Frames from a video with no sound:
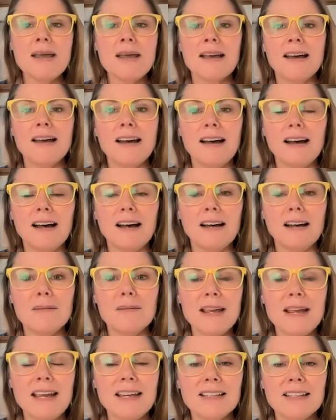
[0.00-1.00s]
Uh,
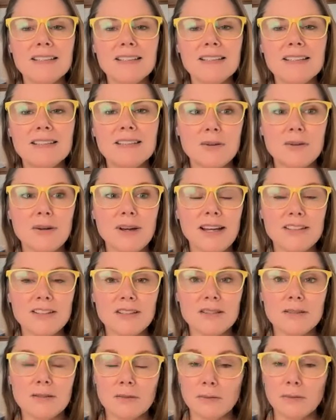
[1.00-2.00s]
and so
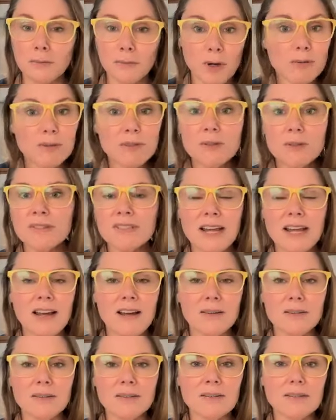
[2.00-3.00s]
I just wrote those
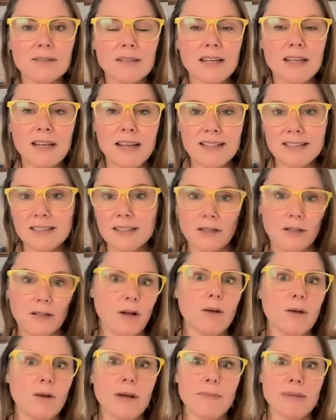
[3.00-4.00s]
down. Like I did it
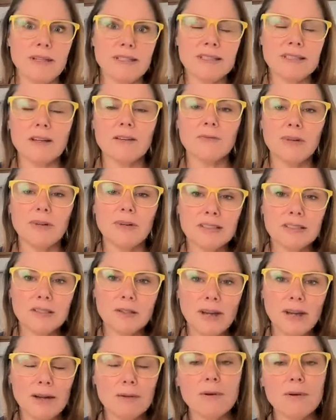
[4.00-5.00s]
all by myself, right?
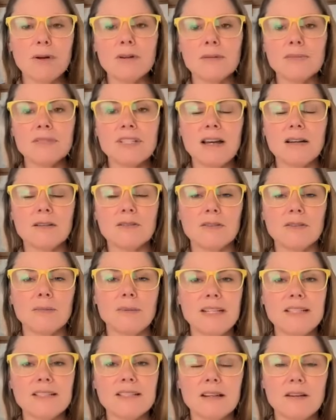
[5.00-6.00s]
So I wrote them down for
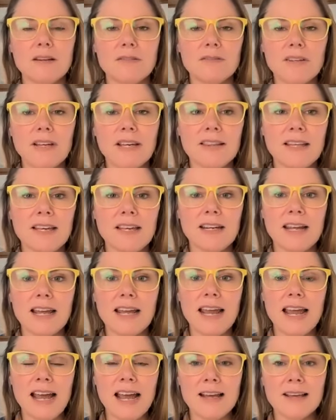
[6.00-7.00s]
myself. And then
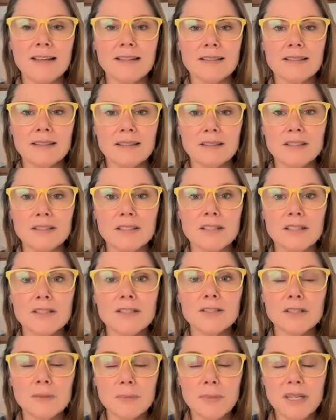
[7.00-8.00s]
I asked
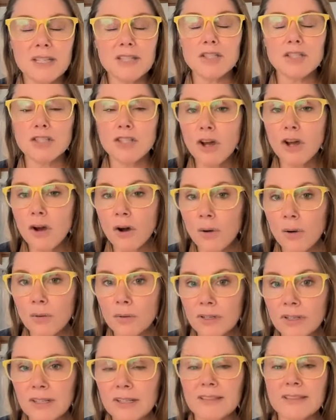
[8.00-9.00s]
to be
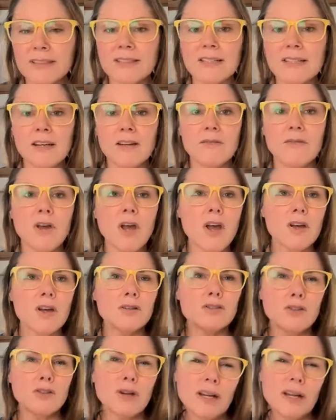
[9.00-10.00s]
shown instead of
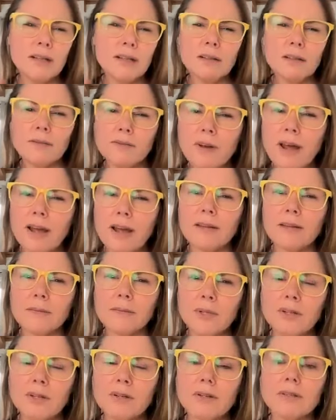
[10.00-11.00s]
trying to find the
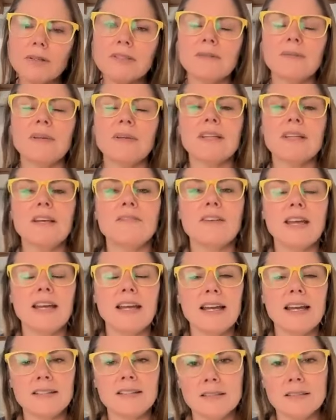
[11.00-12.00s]
miracles in my life. I
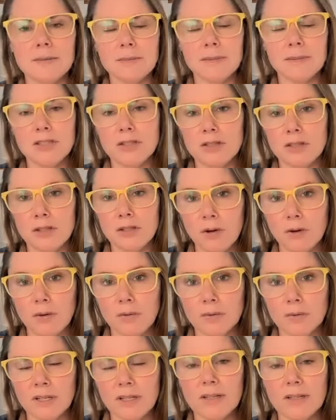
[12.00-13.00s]
asked to be
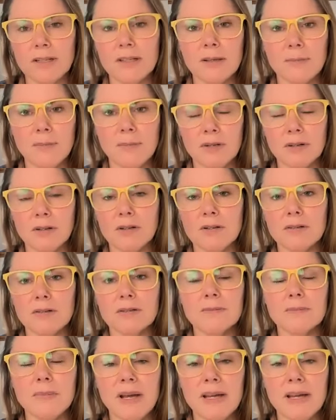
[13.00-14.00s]
shown the
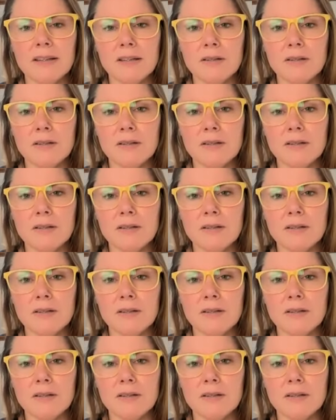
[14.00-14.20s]
miracles by the